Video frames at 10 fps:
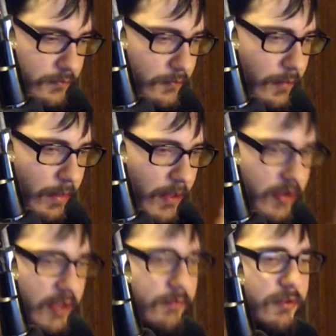This
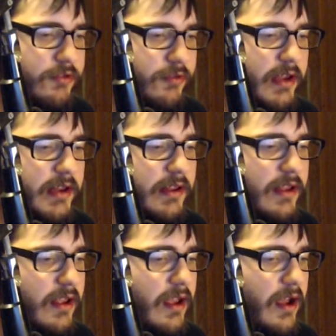was great.
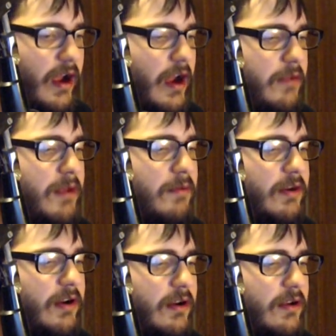I remember
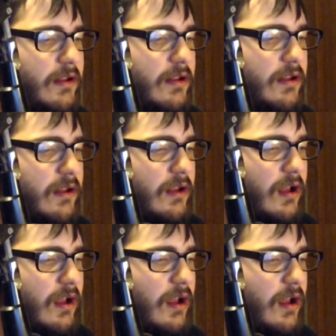
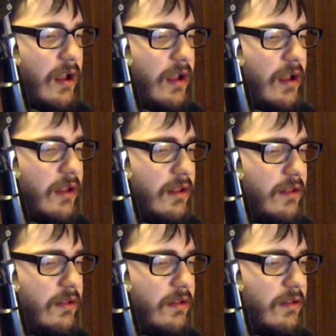uh,
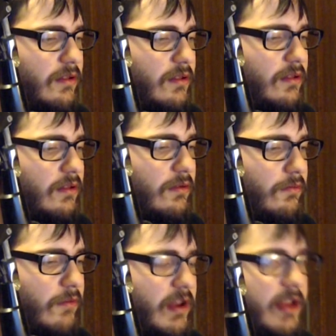
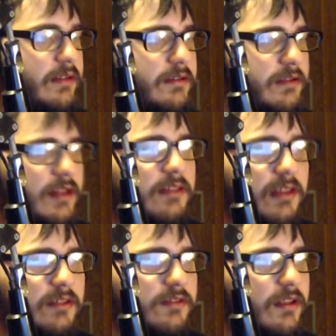when he did
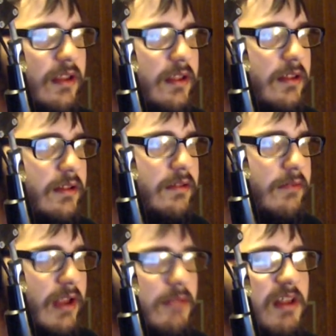this, when
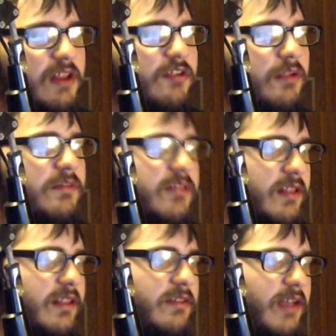Animated James did
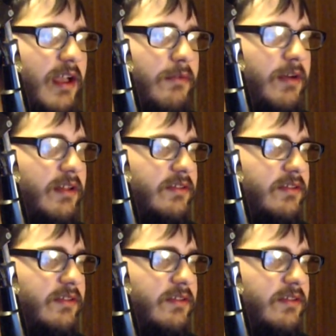this, I was